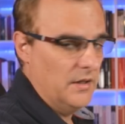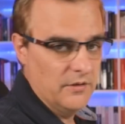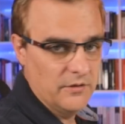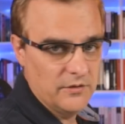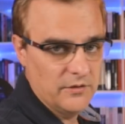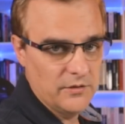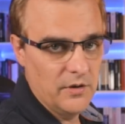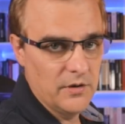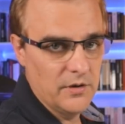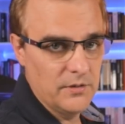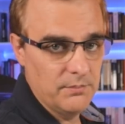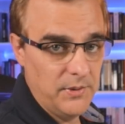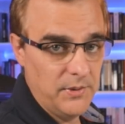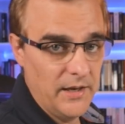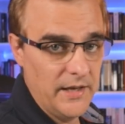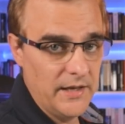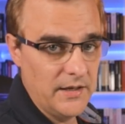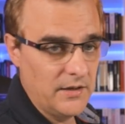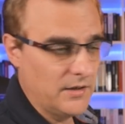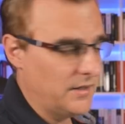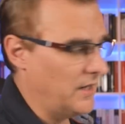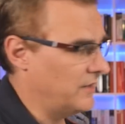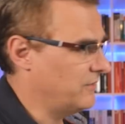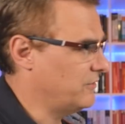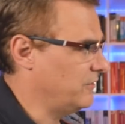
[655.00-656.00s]
and start
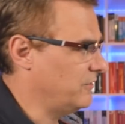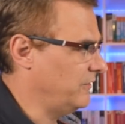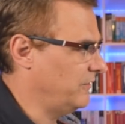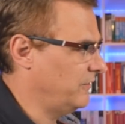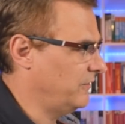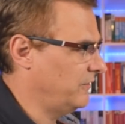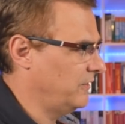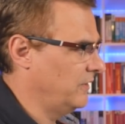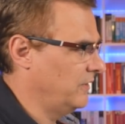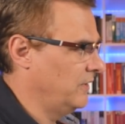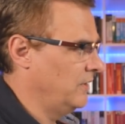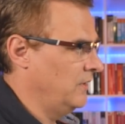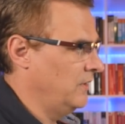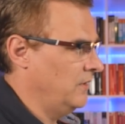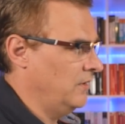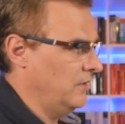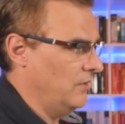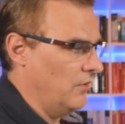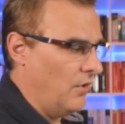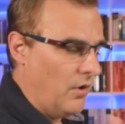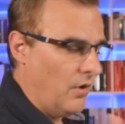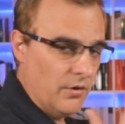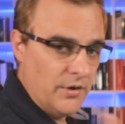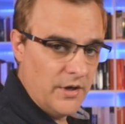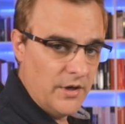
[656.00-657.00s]
playing Tetris
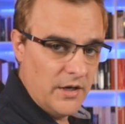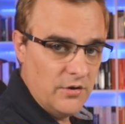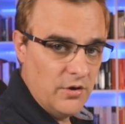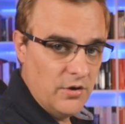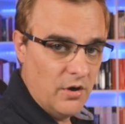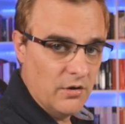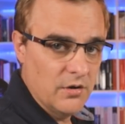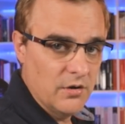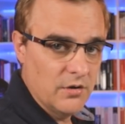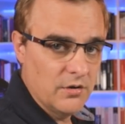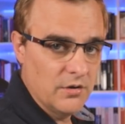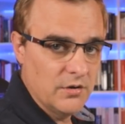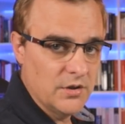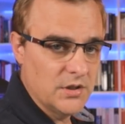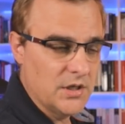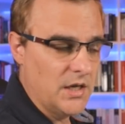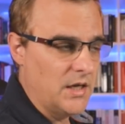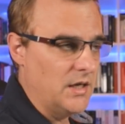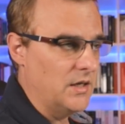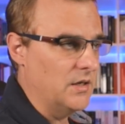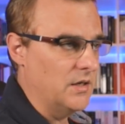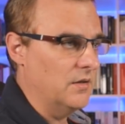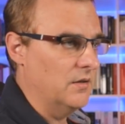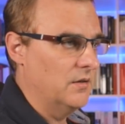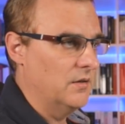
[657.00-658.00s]
on a Docker
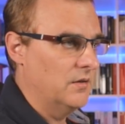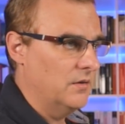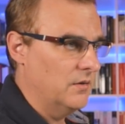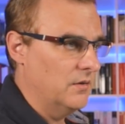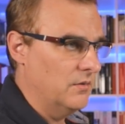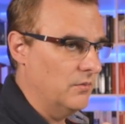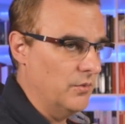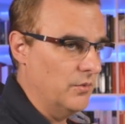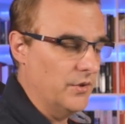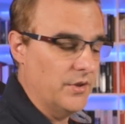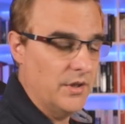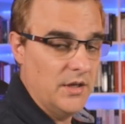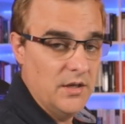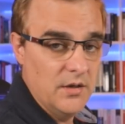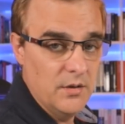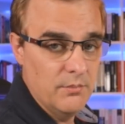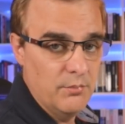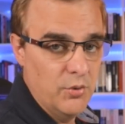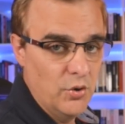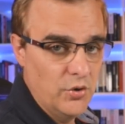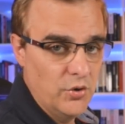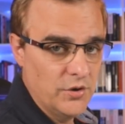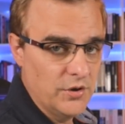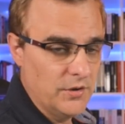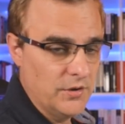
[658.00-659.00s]
container within
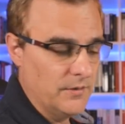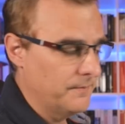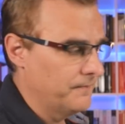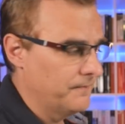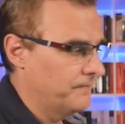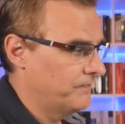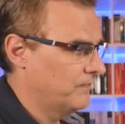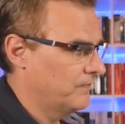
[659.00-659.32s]
Ubuntu.